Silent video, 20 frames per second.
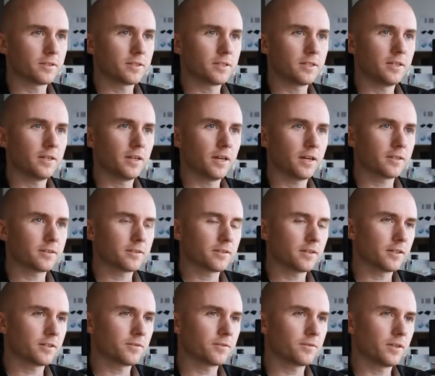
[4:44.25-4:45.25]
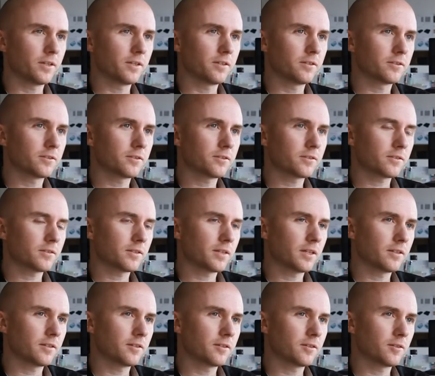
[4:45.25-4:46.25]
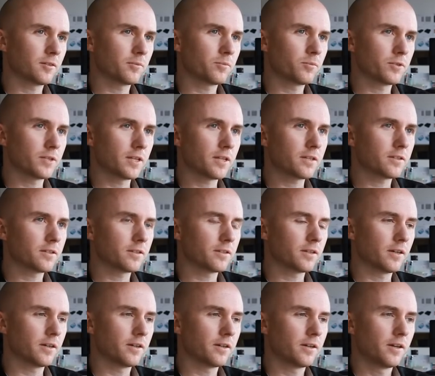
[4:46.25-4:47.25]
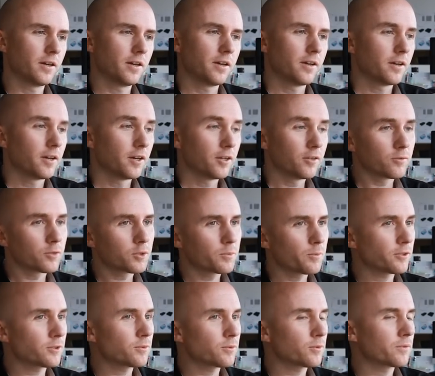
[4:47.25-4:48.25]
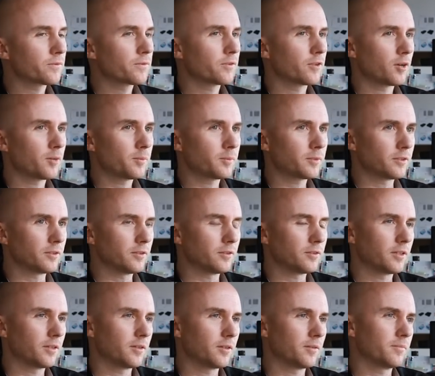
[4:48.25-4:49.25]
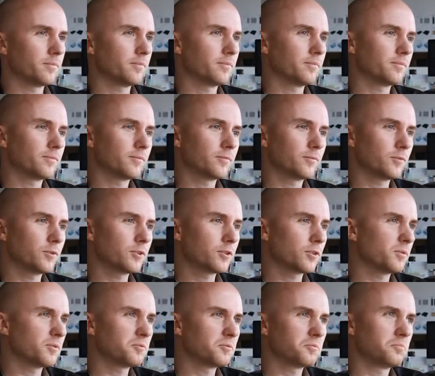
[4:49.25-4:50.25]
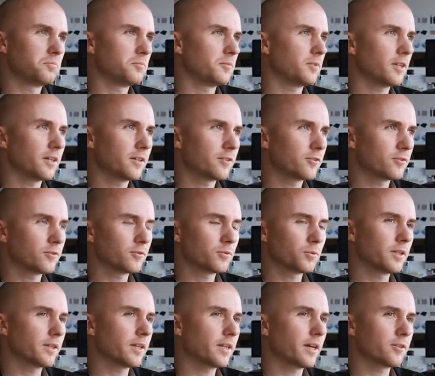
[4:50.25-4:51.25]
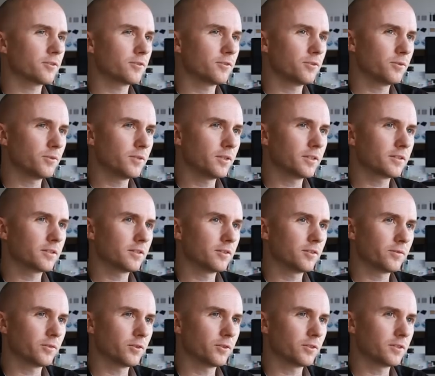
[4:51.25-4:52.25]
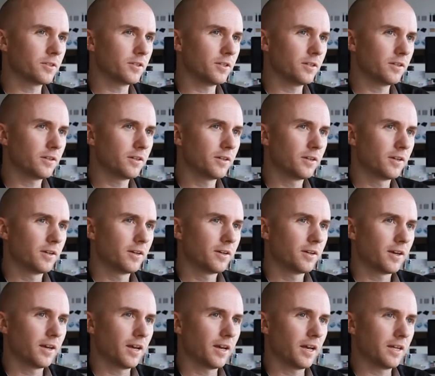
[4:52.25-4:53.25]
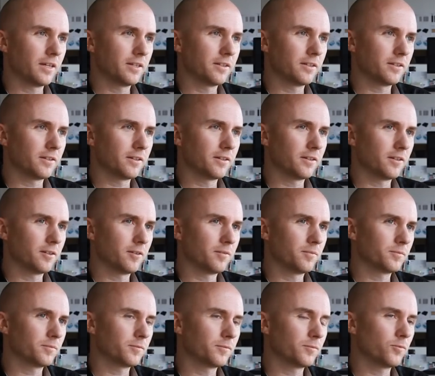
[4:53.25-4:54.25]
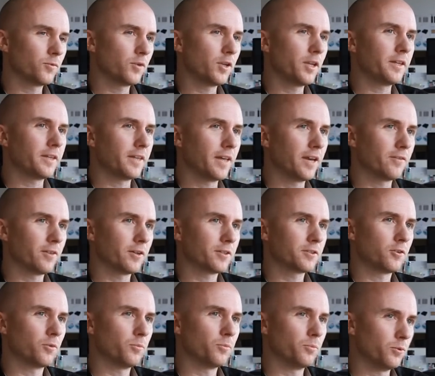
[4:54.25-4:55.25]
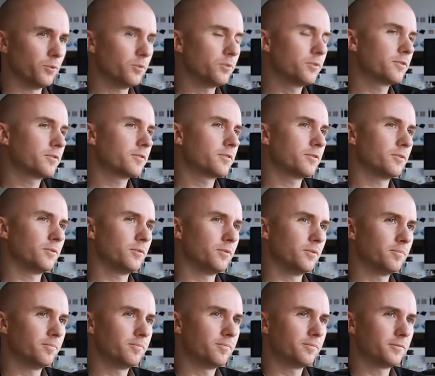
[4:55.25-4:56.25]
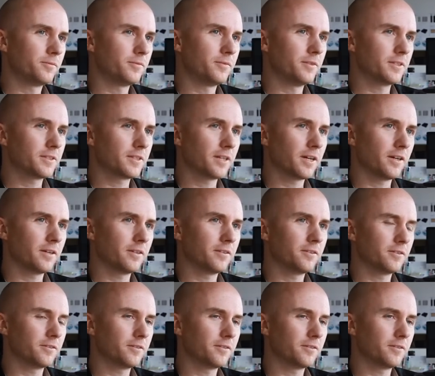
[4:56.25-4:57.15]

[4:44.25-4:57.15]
the CES in Las Vegas and presented it there. And the response was phenomenal. We sold 120,000 units in the first year, and really gave us the boost to decide